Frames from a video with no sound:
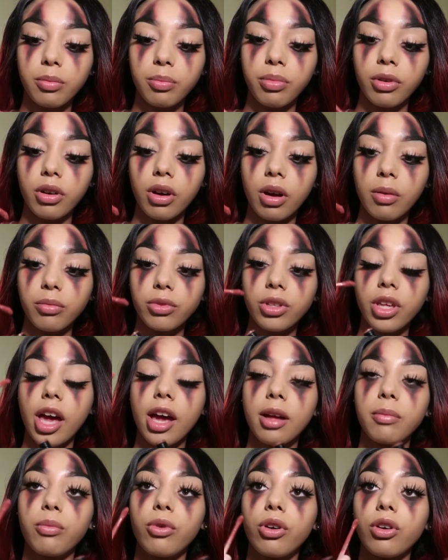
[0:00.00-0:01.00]
but I'm gonna
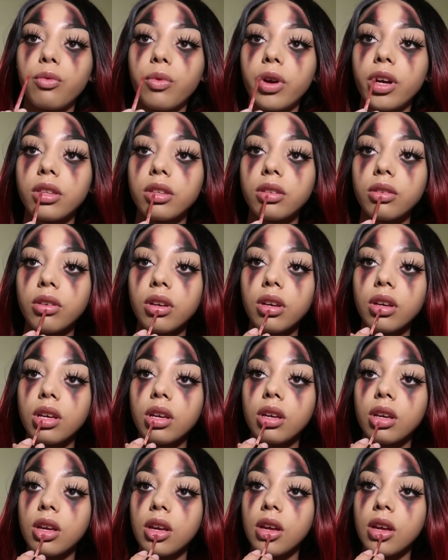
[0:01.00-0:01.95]
add more red to it.